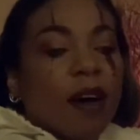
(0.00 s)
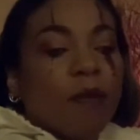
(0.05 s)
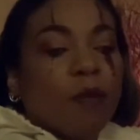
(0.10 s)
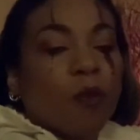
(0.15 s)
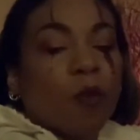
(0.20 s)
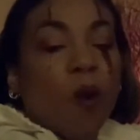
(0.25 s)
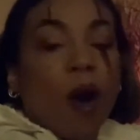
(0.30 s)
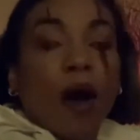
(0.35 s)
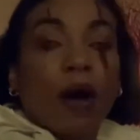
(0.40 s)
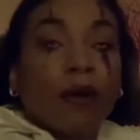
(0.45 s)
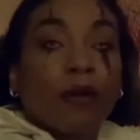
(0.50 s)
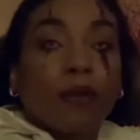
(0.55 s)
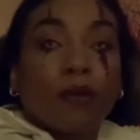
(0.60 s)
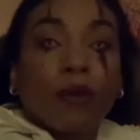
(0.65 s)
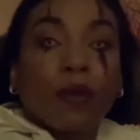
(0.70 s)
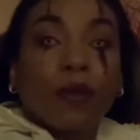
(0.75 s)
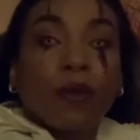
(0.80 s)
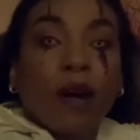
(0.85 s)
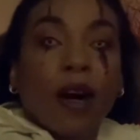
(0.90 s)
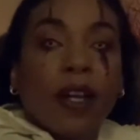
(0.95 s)
walk
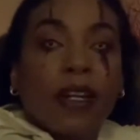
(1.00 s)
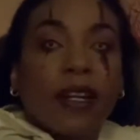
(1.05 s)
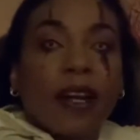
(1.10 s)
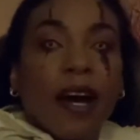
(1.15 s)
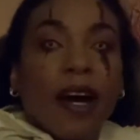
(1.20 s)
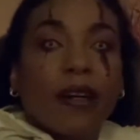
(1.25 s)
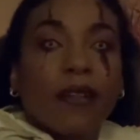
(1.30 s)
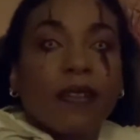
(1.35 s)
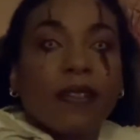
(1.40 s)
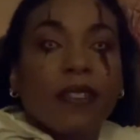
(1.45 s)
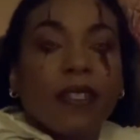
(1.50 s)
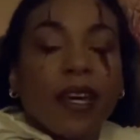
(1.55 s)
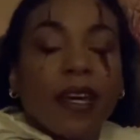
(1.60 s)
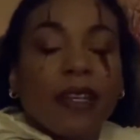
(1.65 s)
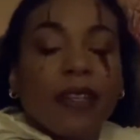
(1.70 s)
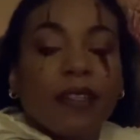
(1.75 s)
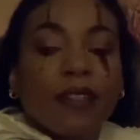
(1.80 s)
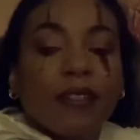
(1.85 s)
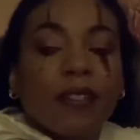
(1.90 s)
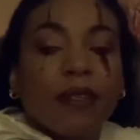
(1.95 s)
through haunted house,
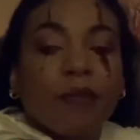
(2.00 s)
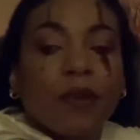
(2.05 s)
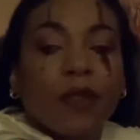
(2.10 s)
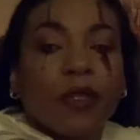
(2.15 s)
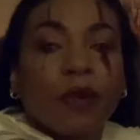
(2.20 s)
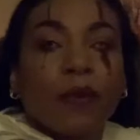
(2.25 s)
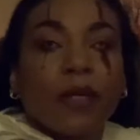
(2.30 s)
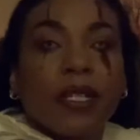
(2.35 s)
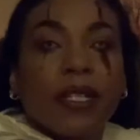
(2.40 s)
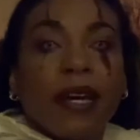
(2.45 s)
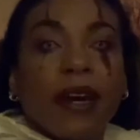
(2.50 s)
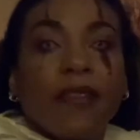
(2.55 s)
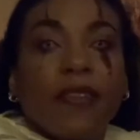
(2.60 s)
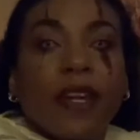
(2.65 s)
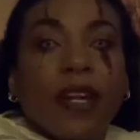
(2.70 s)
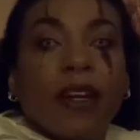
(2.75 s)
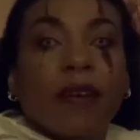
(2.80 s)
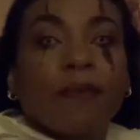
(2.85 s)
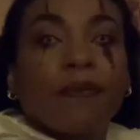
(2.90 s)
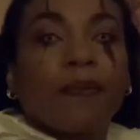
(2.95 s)
and there's some good ones out
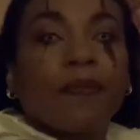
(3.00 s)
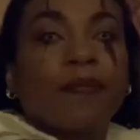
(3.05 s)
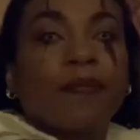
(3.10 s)
there.